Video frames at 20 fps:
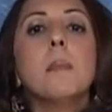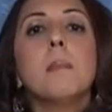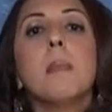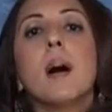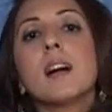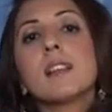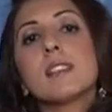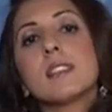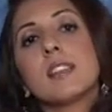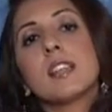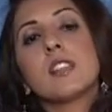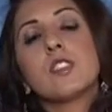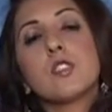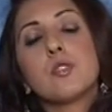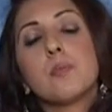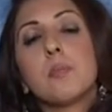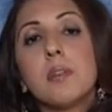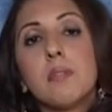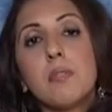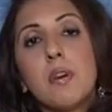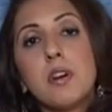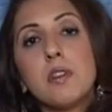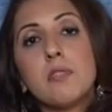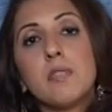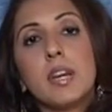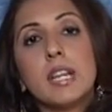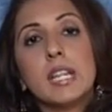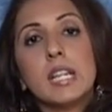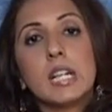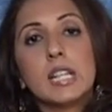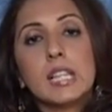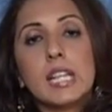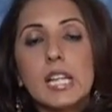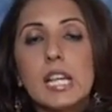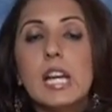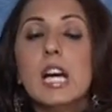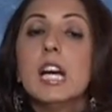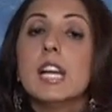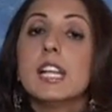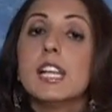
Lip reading: Mars tends to be very lucky.